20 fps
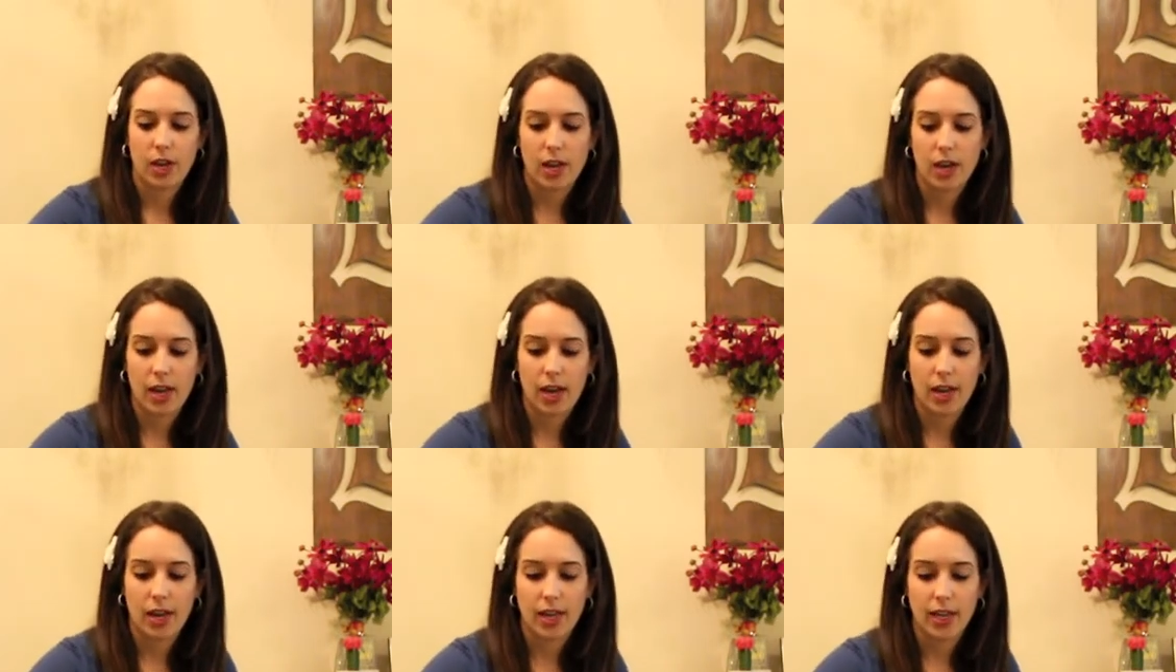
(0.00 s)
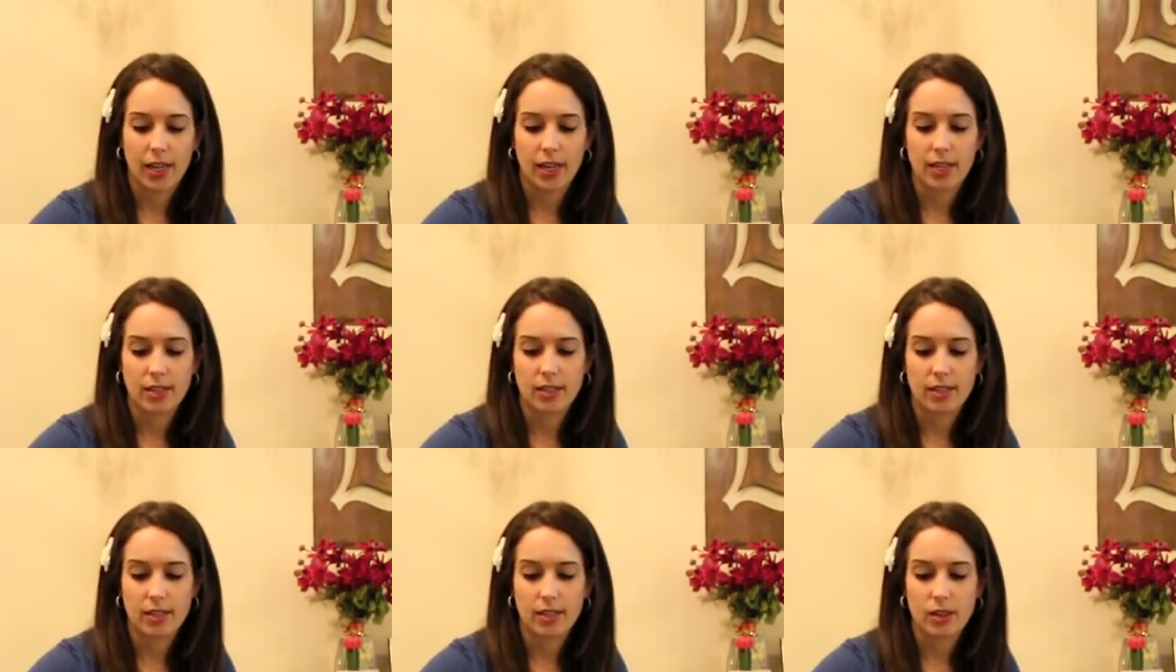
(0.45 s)

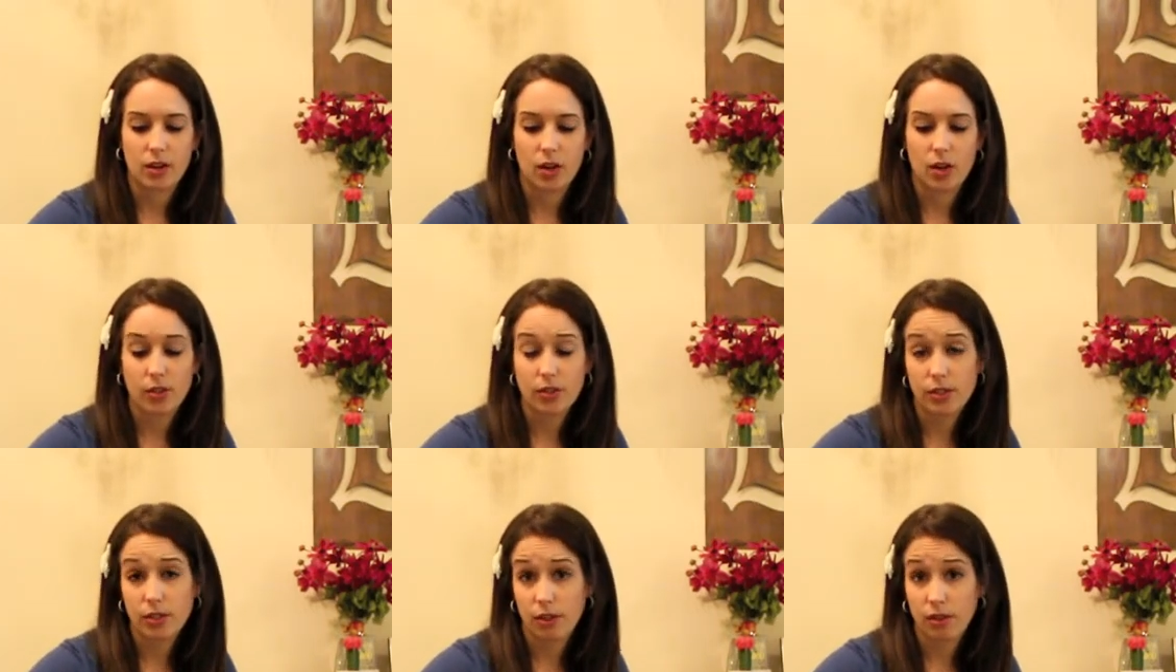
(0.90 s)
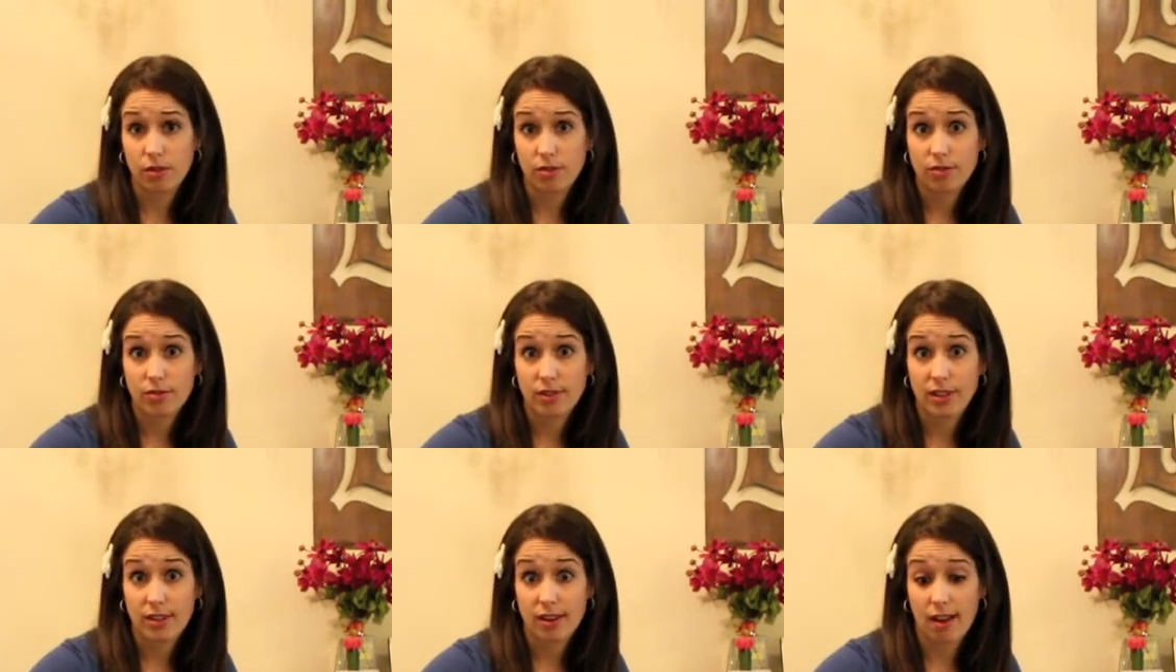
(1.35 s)
I also
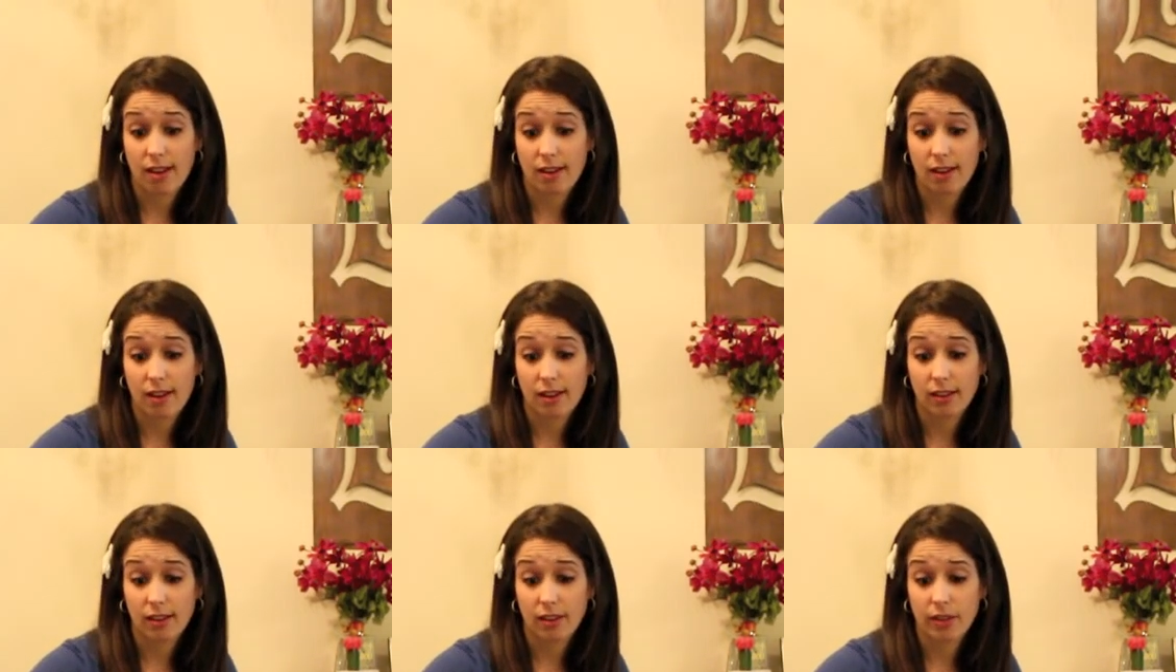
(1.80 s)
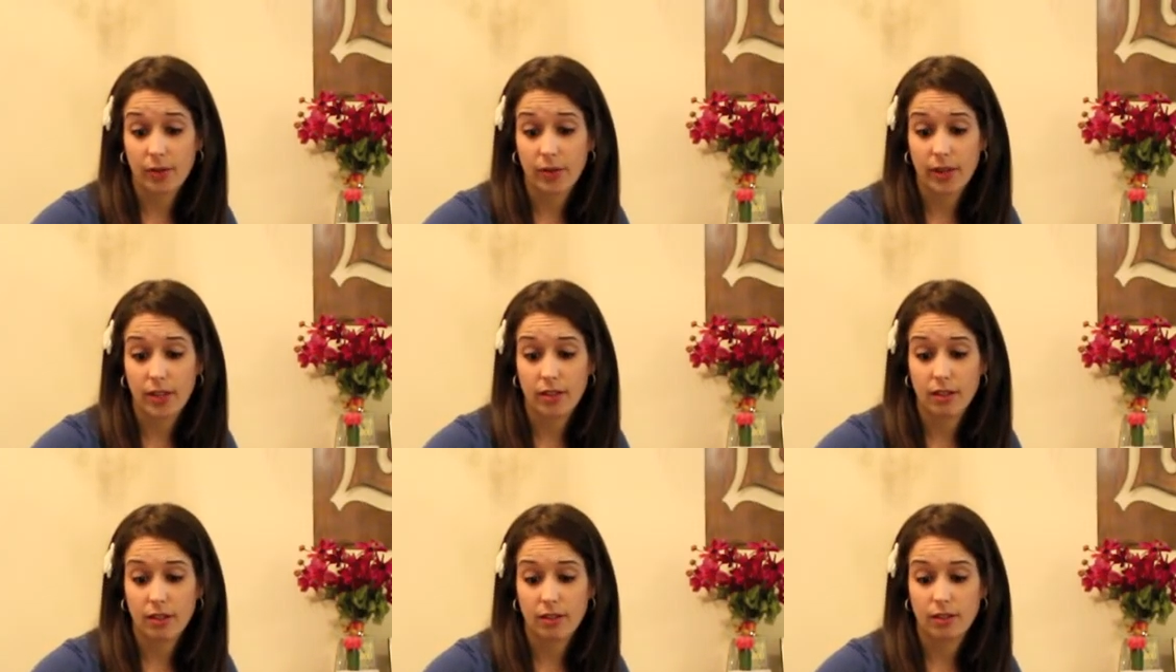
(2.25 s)
did not hot glue
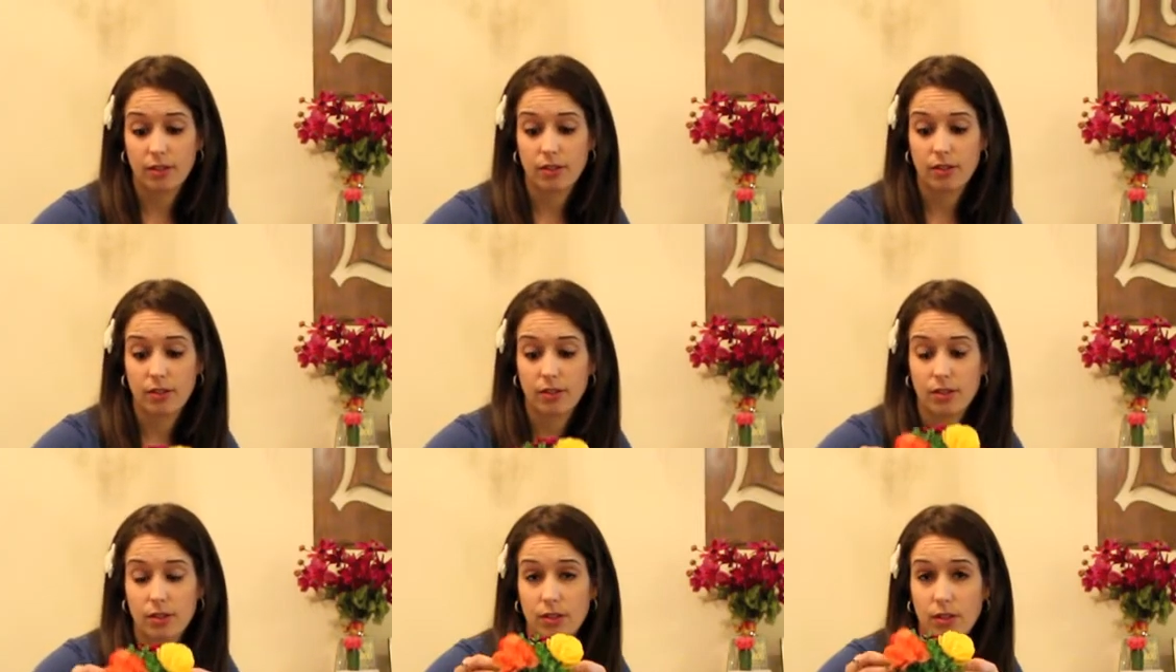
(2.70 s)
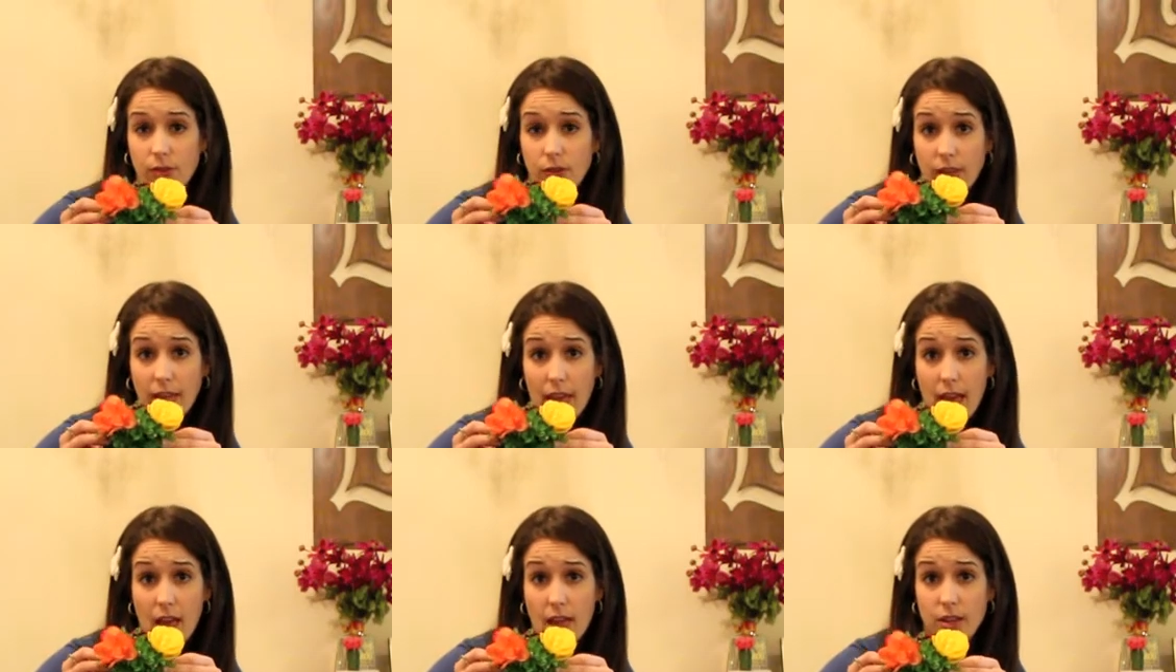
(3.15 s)
it. So
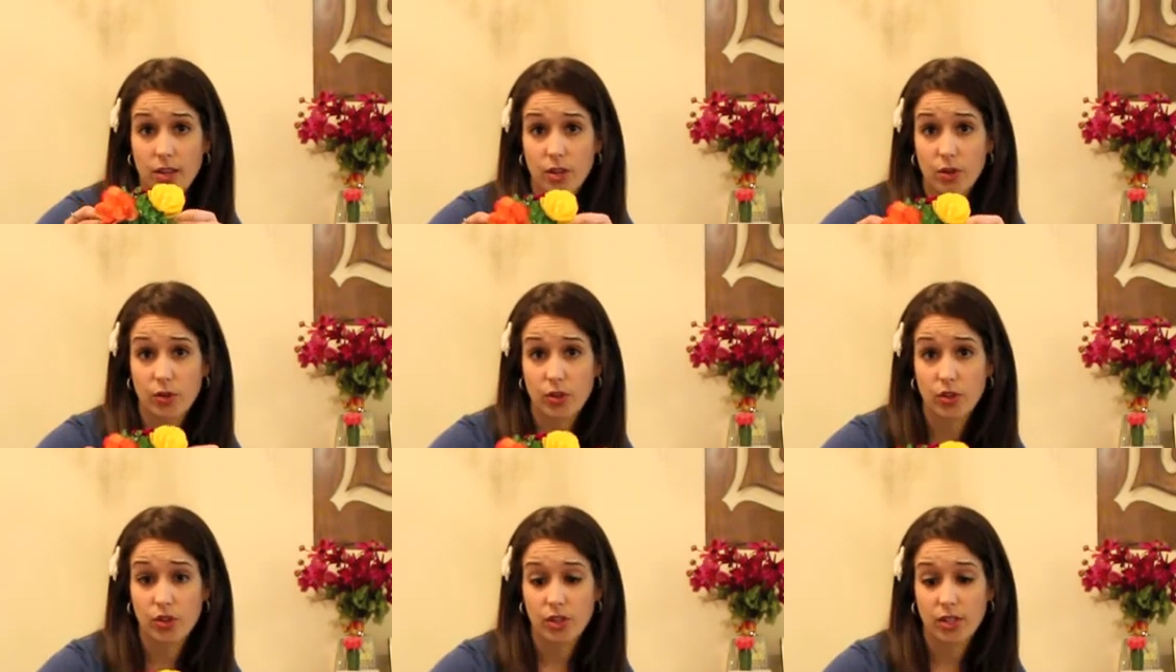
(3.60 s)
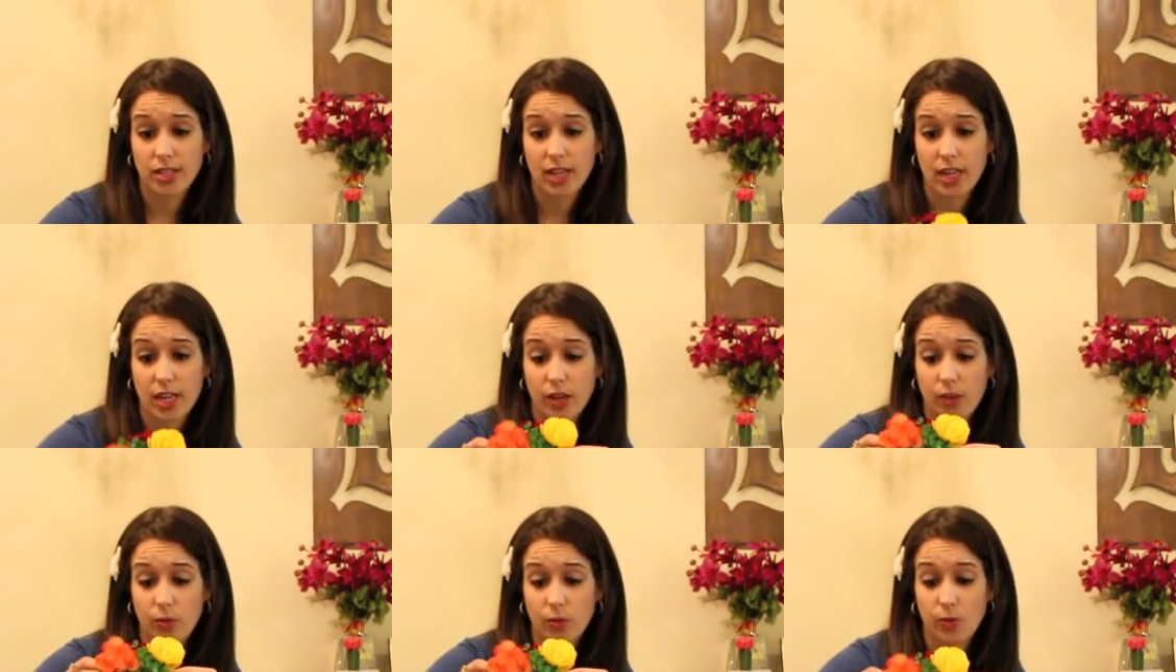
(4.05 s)
again, you can just
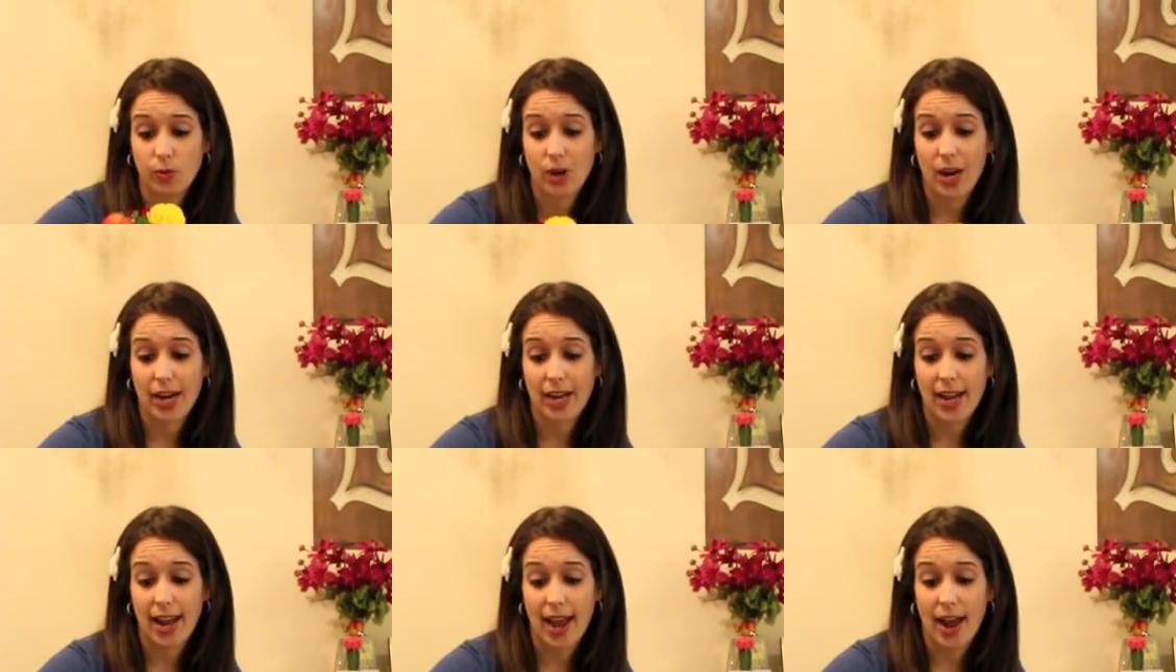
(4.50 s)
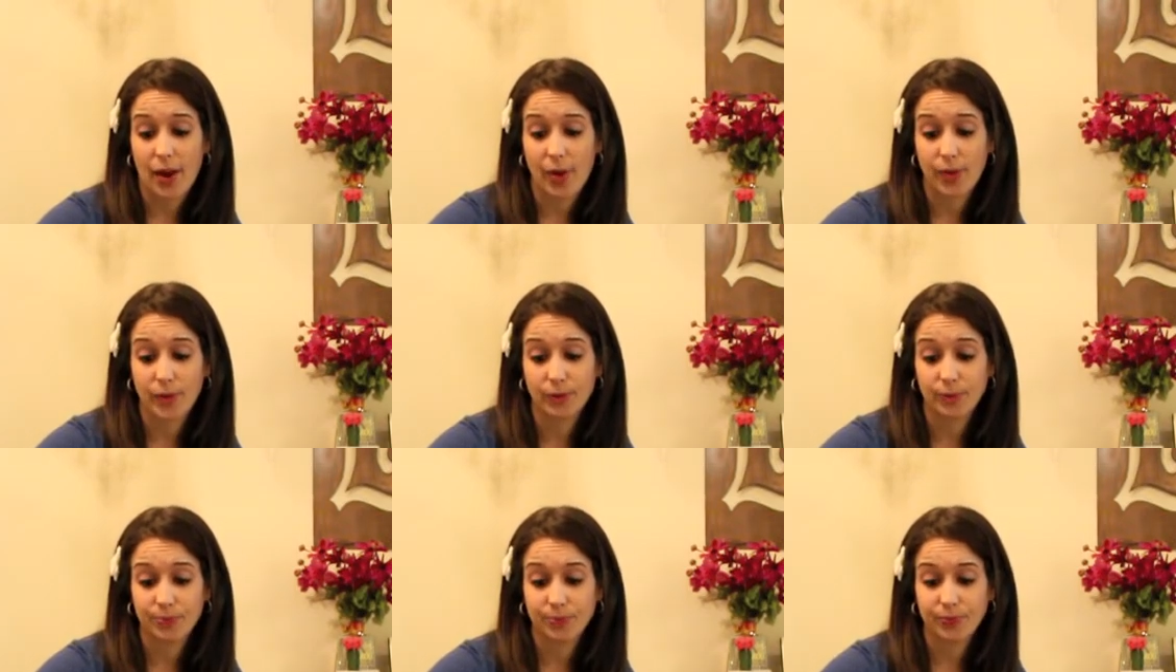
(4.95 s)
take it right out.